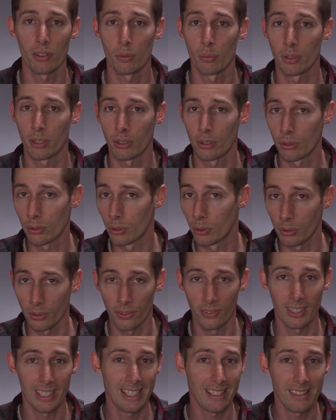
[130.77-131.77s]
to where Google
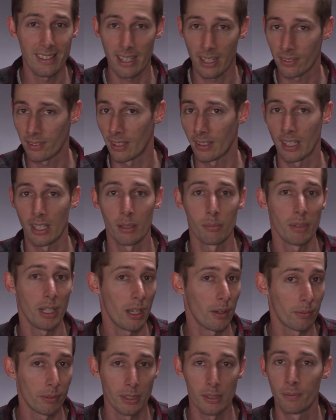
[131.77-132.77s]
is indexing them
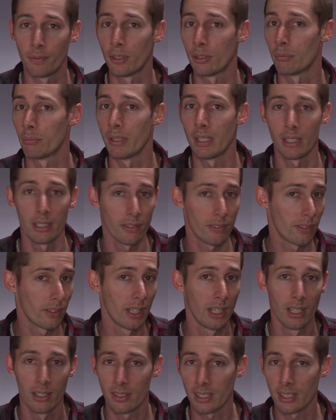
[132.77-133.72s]
every few minutes